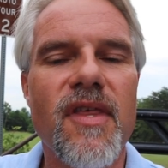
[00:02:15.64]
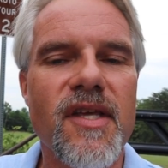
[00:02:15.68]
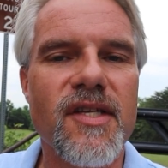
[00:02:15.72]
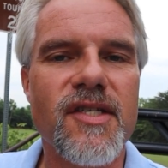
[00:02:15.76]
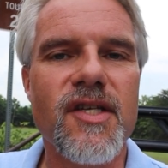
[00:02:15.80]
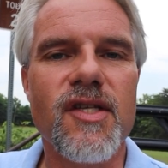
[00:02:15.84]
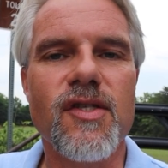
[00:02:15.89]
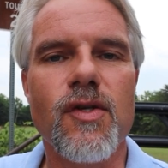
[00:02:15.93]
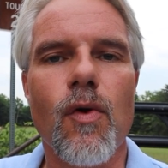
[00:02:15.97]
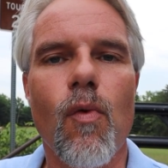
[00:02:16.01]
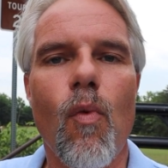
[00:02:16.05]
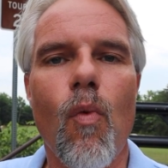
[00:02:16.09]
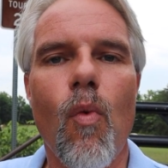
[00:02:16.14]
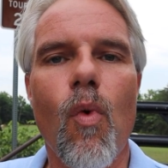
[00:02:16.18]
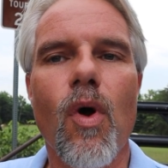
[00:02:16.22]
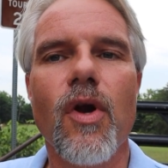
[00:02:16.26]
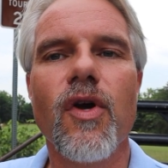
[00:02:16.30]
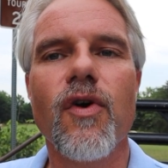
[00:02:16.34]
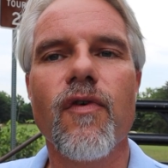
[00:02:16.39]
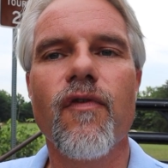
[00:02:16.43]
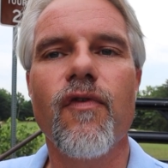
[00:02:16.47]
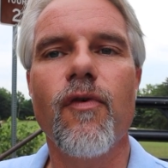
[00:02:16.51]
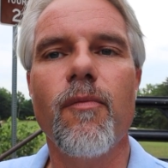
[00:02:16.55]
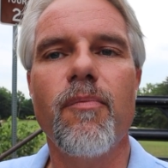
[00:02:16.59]
This is a
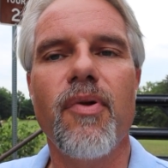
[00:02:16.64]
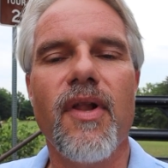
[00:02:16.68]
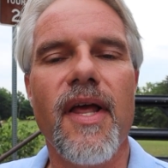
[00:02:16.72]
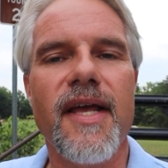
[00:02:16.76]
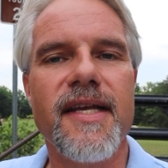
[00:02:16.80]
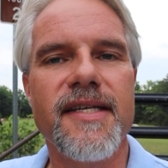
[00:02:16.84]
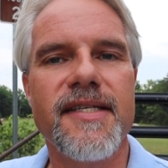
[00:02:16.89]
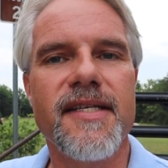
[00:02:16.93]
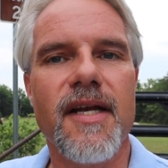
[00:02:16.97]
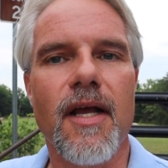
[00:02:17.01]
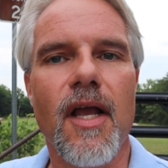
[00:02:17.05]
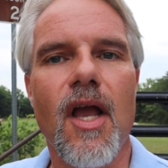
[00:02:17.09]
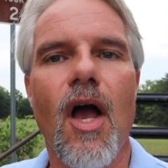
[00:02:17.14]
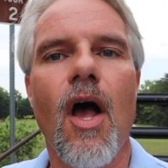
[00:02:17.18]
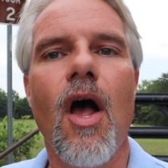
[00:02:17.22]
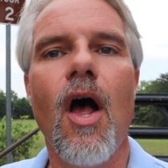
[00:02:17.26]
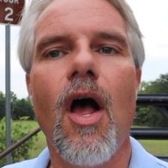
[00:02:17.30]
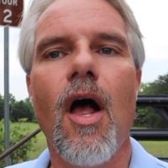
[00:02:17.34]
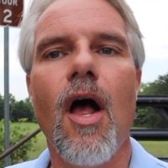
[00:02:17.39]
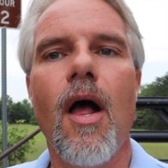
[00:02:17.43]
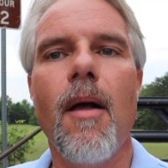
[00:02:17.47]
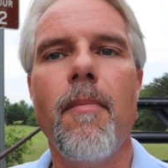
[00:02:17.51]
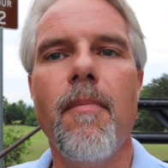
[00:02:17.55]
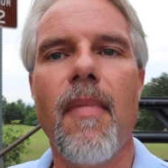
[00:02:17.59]
wonderful place to
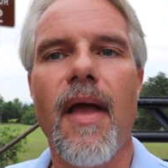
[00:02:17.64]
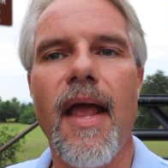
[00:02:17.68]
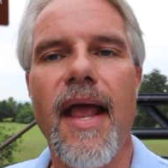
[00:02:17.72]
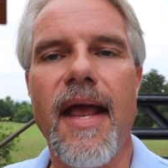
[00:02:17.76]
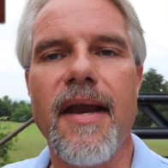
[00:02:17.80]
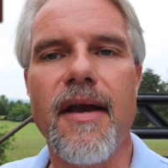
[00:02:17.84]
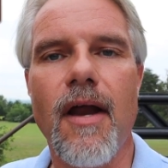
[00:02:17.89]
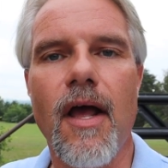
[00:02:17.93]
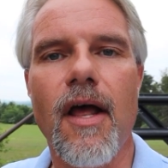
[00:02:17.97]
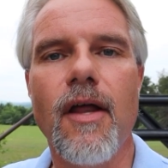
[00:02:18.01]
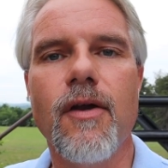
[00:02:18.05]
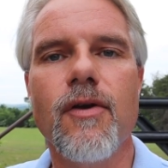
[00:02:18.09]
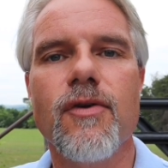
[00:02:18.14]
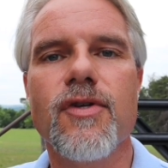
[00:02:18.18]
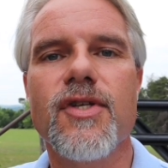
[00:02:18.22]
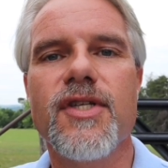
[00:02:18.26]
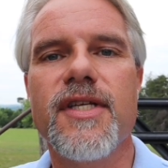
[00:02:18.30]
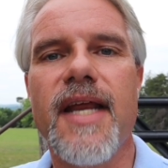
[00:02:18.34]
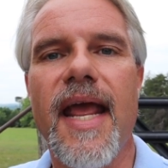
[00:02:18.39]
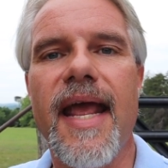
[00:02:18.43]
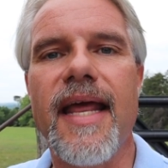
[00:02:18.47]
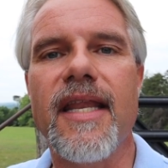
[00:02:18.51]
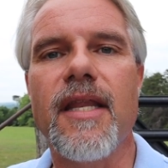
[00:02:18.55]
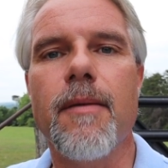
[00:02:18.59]
come and
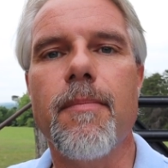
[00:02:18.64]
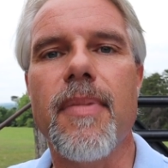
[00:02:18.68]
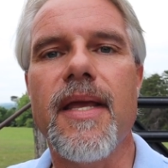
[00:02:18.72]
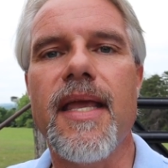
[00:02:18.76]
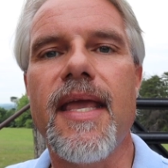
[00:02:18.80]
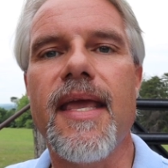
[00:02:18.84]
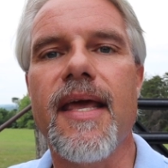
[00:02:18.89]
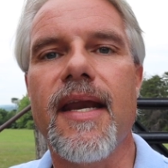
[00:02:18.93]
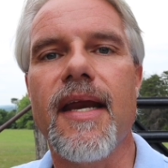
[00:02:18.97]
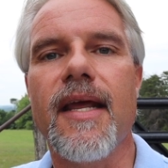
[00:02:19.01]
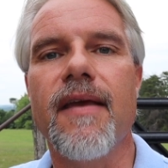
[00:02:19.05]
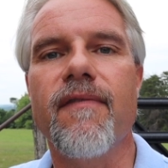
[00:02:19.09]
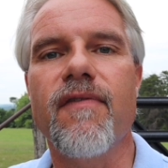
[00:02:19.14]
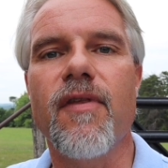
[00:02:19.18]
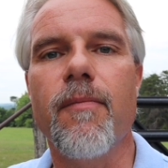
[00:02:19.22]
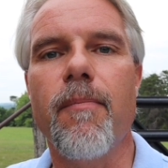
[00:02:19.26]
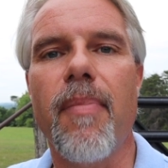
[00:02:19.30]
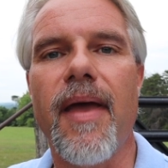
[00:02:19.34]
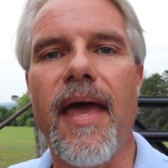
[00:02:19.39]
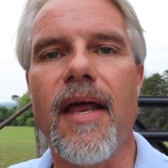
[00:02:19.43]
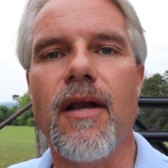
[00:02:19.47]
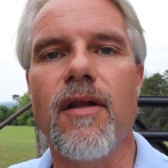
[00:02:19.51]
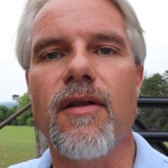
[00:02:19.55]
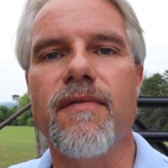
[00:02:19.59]
understand the beginning of the
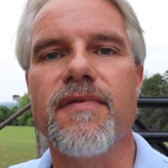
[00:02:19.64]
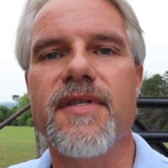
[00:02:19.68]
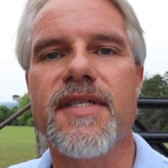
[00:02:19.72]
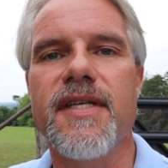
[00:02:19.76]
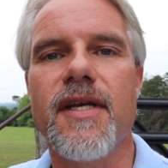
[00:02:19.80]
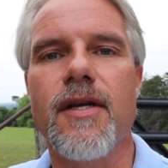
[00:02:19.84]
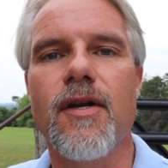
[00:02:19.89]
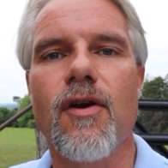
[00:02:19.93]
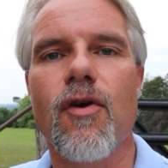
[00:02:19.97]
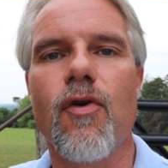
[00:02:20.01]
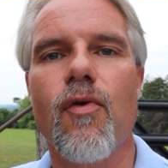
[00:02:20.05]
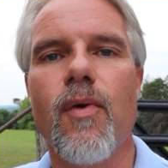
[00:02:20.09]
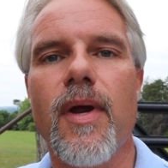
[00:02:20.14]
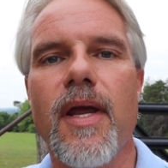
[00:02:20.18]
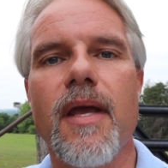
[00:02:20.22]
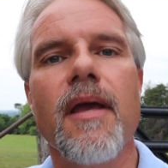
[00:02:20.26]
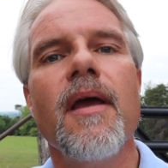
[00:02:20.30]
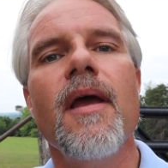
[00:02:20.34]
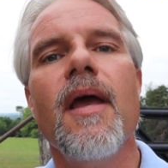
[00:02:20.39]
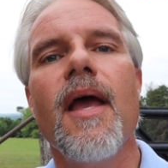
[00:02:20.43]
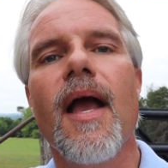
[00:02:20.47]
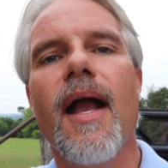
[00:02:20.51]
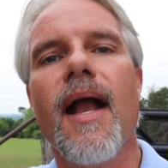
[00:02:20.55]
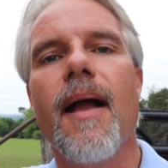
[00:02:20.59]
Battle of Cedar Creek.
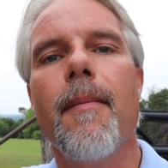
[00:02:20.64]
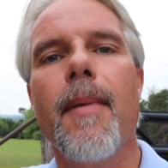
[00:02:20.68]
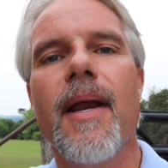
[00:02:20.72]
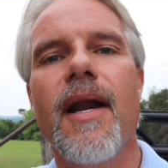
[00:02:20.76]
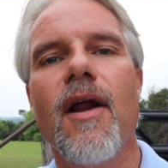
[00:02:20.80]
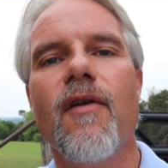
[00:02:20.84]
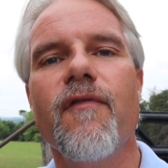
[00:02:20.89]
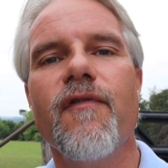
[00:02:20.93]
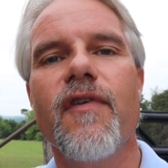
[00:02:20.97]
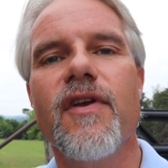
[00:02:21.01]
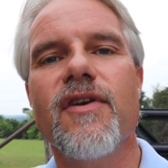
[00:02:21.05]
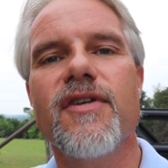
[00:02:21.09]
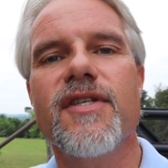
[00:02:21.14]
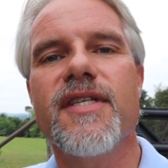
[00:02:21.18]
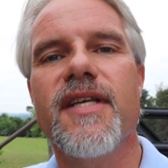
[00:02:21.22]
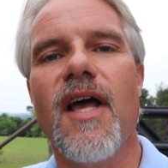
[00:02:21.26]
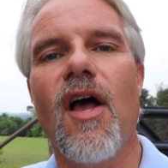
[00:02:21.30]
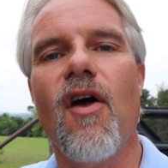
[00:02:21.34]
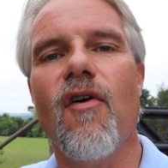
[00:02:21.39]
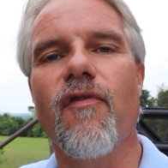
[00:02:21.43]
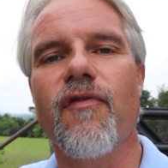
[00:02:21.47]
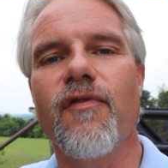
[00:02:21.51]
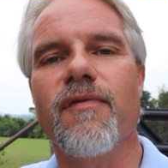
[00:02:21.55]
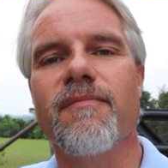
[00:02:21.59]
Come on out for
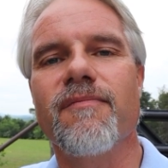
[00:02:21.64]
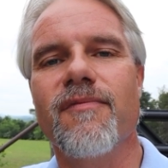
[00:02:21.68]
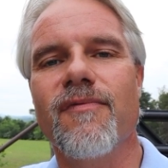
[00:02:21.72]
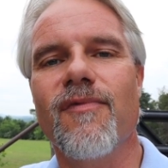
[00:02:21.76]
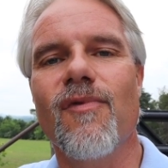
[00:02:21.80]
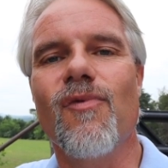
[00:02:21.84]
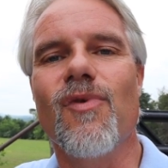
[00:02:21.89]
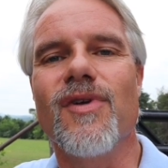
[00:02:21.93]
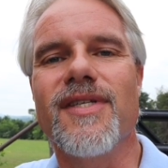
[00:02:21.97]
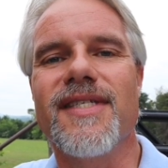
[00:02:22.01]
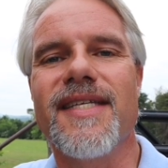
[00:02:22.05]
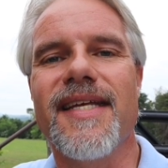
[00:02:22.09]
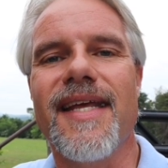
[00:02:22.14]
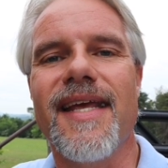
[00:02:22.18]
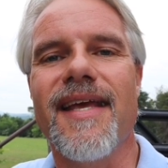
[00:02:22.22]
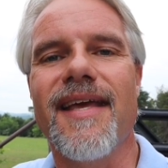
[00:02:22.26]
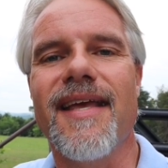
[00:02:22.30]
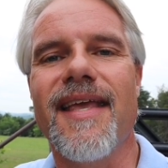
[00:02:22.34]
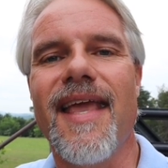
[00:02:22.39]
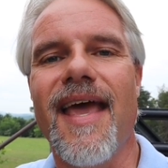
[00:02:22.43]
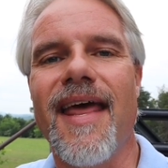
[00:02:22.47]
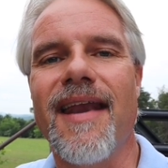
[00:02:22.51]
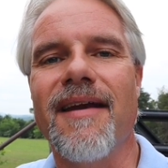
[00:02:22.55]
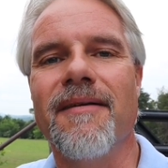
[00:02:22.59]
yourself. We'll see you
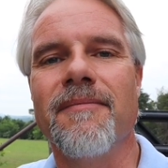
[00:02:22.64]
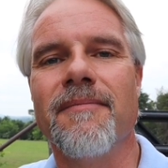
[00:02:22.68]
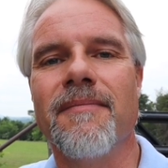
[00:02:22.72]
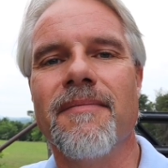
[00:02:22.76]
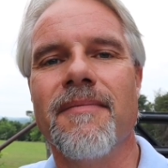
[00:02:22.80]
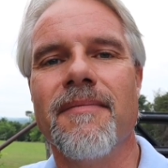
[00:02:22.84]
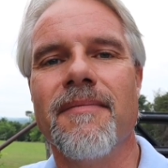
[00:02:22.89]
again.